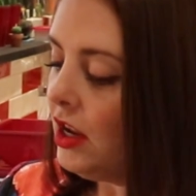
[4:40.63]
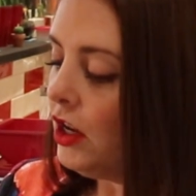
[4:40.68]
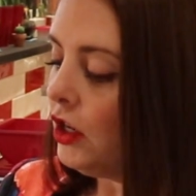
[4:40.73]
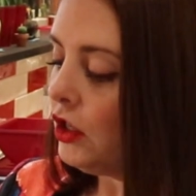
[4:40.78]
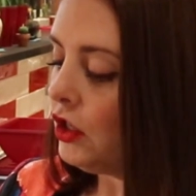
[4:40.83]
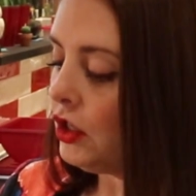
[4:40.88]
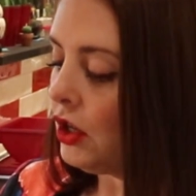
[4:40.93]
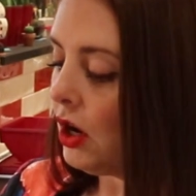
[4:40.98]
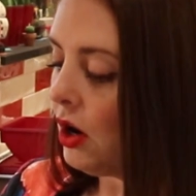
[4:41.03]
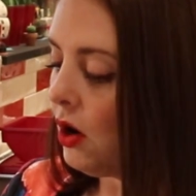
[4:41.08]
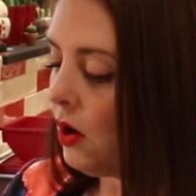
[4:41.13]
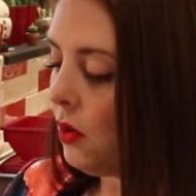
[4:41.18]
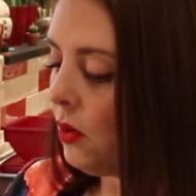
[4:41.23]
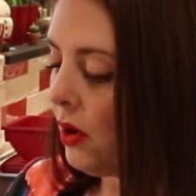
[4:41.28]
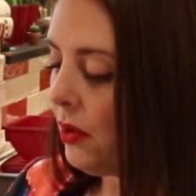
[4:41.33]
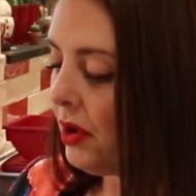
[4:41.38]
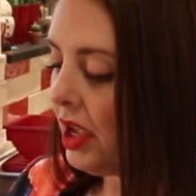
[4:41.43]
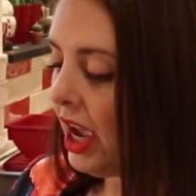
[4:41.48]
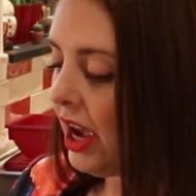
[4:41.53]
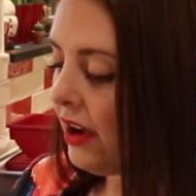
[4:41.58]
So
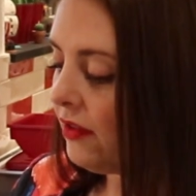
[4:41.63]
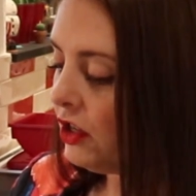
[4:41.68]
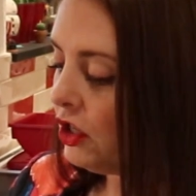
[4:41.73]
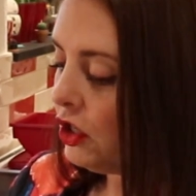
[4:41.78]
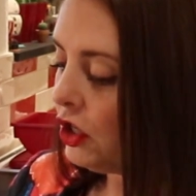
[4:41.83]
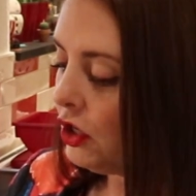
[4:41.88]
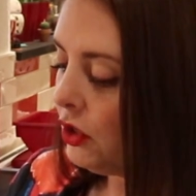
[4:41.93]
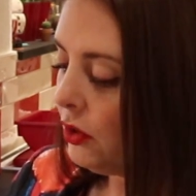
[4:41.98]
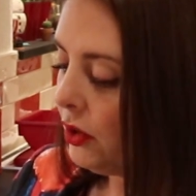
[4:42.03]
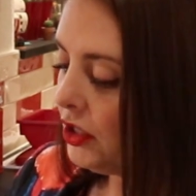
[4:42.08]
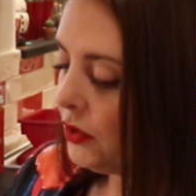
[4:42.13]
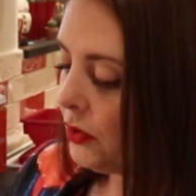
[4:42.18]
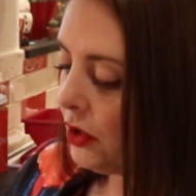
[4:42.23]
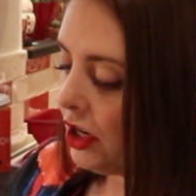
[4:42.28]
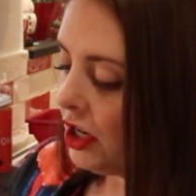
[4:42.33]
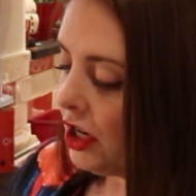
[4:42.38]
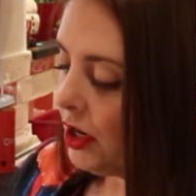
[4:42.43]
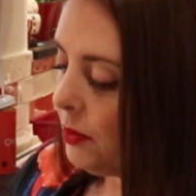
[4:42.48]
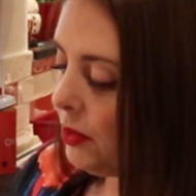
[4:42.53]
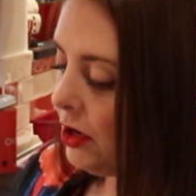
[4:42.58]
what we have to do is we're
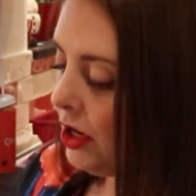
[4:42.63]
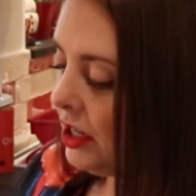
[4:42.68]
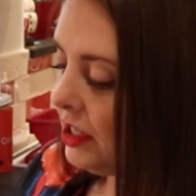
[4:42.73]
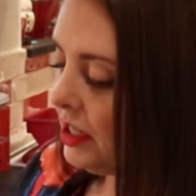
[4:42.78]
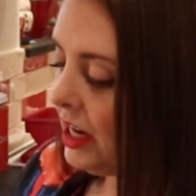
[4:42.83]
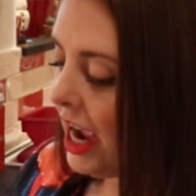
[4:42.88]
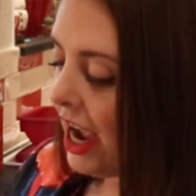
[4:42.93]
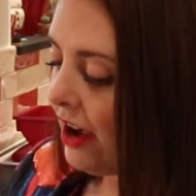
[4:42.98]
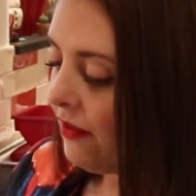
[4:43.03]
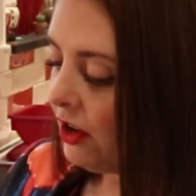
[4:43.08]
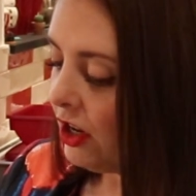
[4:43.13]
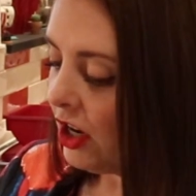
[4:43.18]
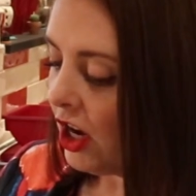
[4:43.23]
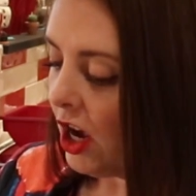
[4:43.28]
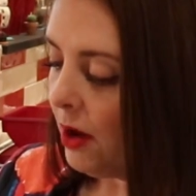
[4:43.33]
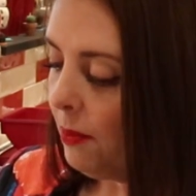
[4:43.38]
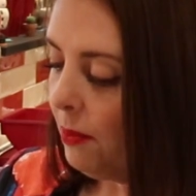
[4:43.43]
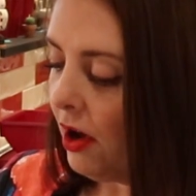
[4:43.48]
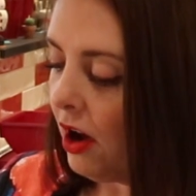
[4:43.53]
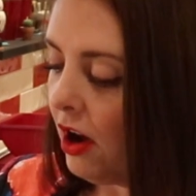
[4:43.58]
going to put half a
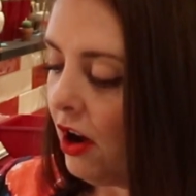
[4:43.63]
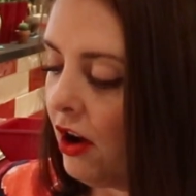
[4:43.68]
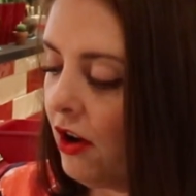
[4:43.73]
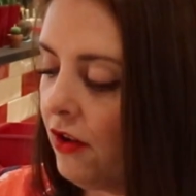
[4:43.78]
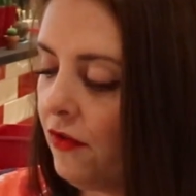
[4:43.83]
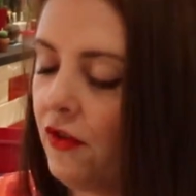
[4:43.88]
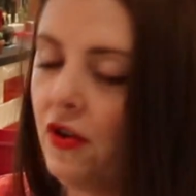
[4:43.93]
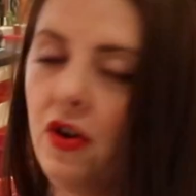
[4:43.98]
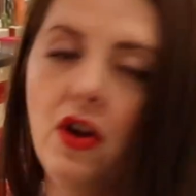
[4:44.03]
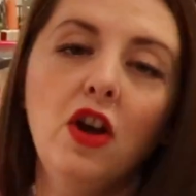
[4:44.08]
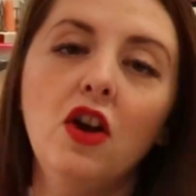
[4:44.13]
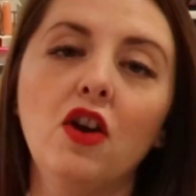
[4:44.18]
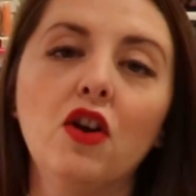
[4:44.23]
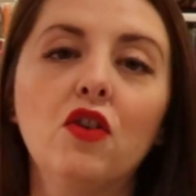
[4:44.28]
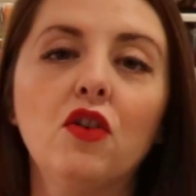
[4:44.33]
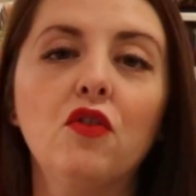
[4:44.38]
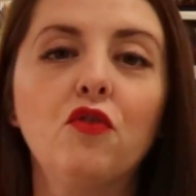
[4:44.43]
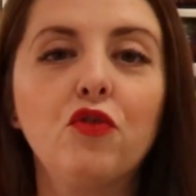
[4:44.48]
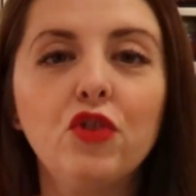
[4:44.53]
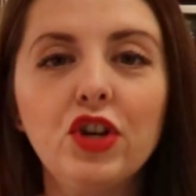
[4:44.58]
cup of
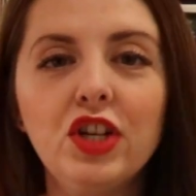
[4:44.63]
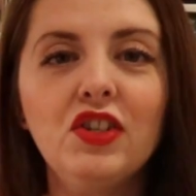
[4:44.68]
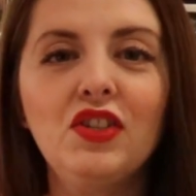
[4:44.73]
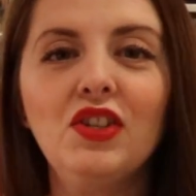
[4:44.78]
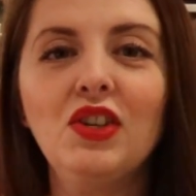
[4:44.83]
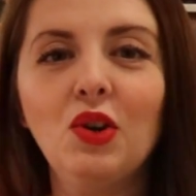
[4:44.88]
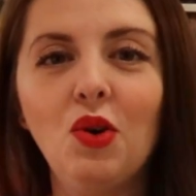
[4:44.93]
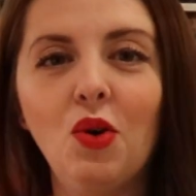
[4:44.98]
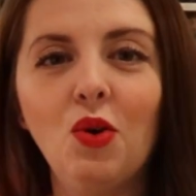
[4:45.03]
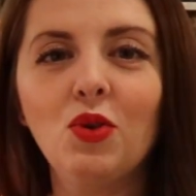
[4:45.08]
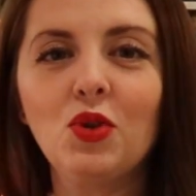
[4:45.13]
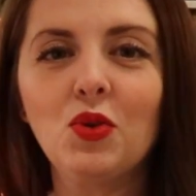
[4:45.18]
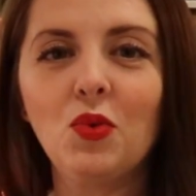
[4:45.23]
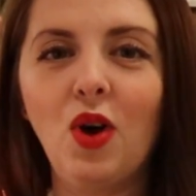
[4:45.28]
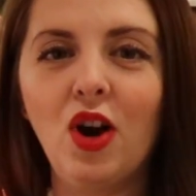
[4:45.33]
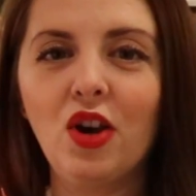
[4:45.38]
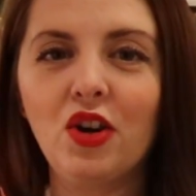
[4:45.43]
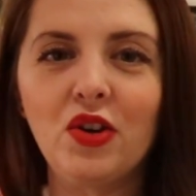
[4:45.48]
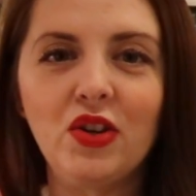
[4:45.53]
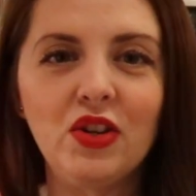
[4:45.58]
freezing cold
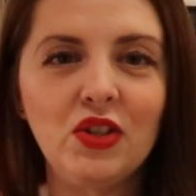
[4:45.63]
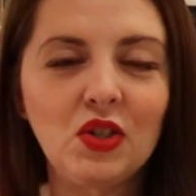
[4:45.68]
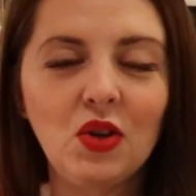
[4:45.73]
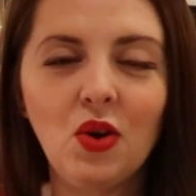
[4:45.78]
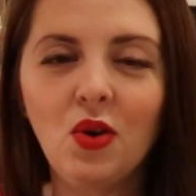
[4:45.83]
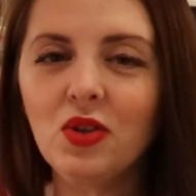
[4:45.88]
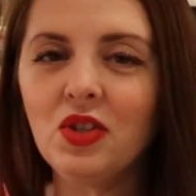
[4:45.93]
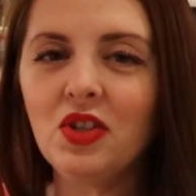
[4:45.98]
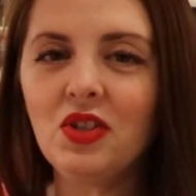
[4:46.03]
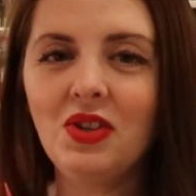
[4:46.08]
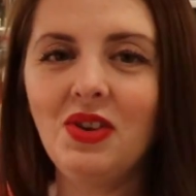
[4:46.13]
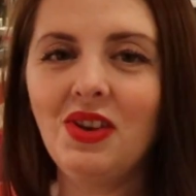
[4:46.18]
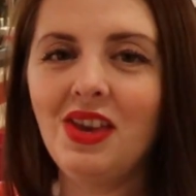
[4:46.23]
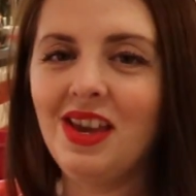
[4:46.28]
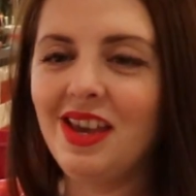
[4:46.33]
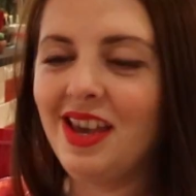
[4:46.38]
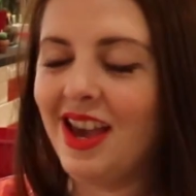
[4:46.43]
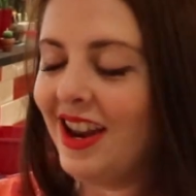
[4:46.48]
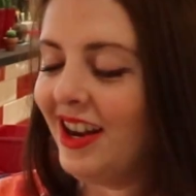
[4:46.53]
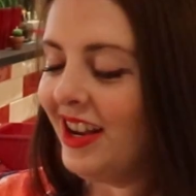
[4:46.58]
water, as cold as you
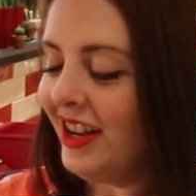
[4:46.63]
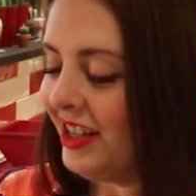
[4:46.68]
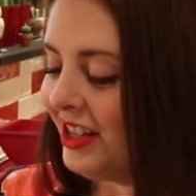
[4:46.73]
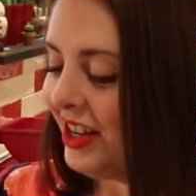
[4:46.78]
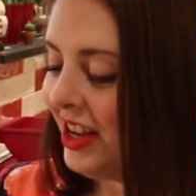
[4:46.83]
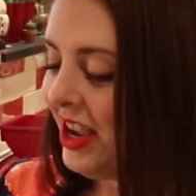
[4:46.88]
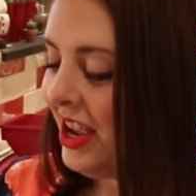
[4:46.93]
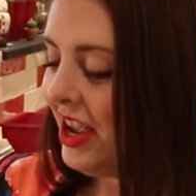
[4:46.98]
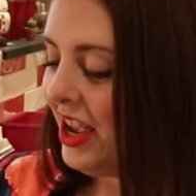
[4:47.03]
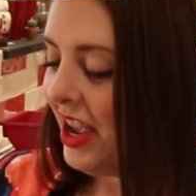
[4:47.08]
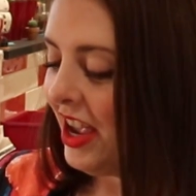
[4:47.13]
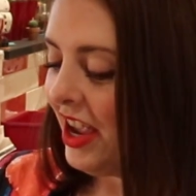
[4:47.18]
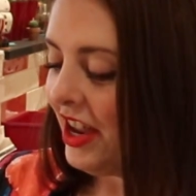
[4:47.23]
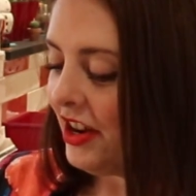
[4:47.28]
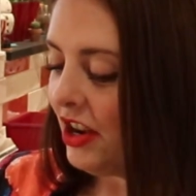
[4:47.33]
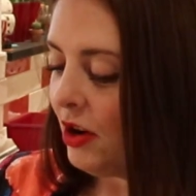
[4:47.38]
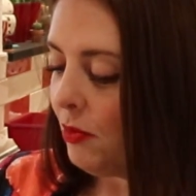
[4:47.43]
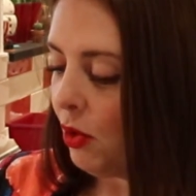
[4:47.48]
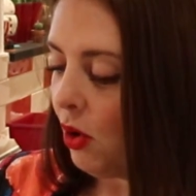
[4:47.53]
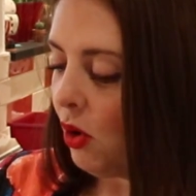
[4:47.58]
can get it, in
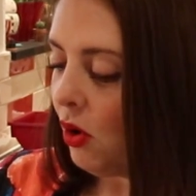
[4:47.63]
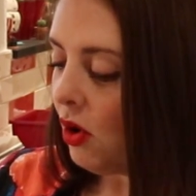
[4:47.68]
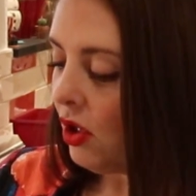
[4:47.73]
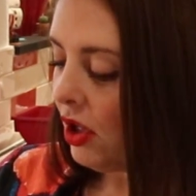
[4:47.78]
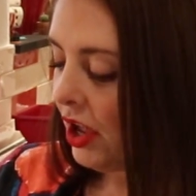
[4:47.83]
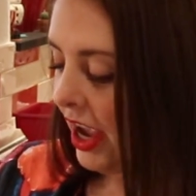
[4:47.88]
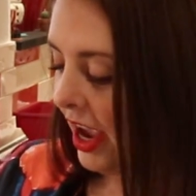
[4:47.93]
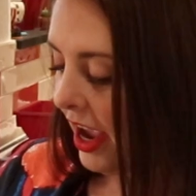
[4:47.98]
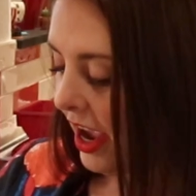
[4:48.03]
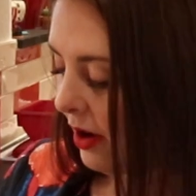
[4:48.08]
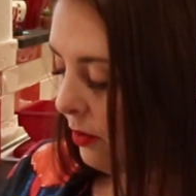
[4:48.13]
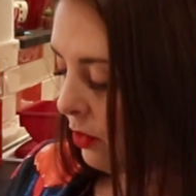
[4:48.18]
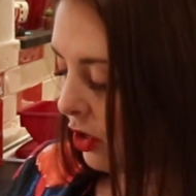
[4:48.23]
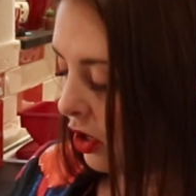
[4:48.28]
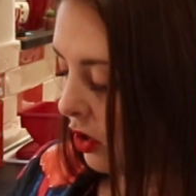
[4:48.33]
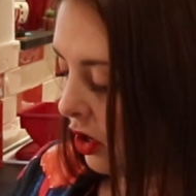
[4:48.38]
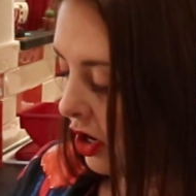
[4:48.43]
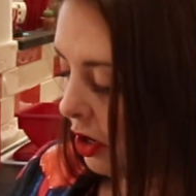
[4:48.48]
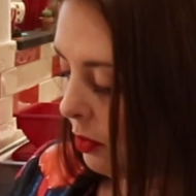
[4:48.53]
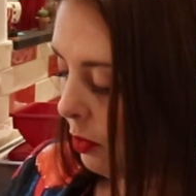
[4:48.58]
a bowl, and we're
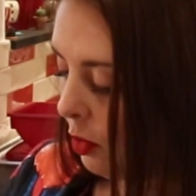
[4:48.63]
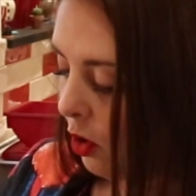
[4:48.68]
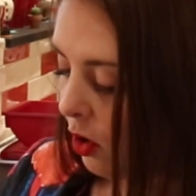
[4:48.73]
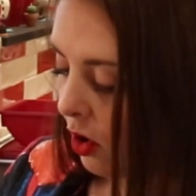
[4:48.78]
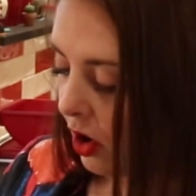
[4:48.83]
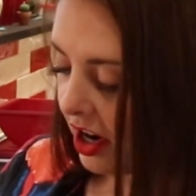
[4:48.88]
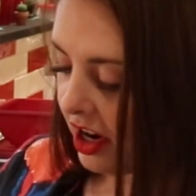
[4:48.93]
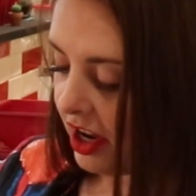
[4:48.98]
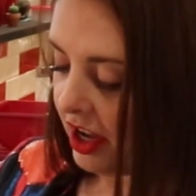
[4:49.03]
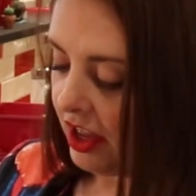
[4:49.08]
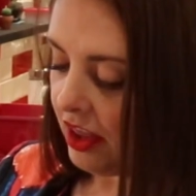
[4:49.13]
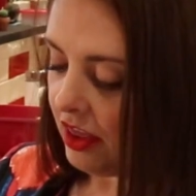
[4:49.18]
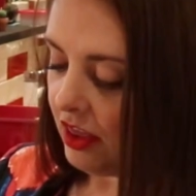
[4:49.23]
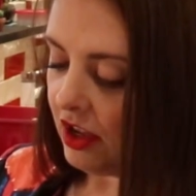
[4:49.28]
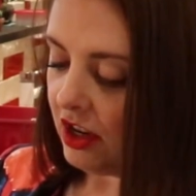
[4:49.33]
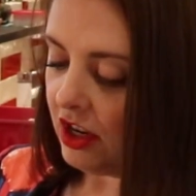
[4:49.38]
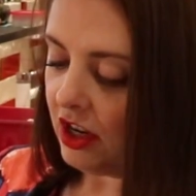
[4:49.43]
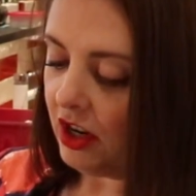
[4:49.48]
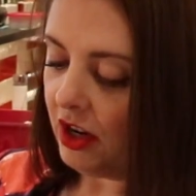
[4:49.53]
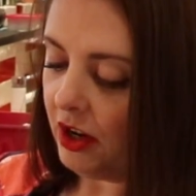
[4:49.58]
going to pour in
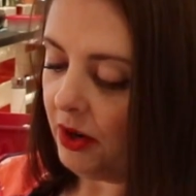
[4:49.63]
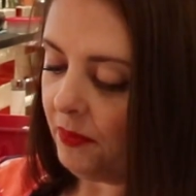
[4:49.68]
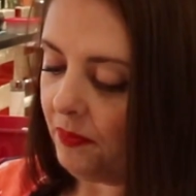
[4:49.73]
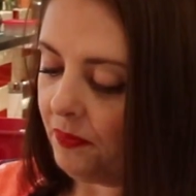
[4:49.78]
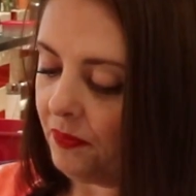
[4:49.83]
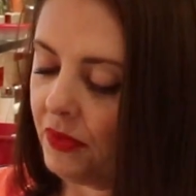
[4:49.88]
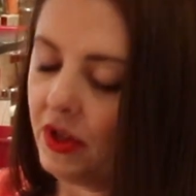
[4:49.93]
the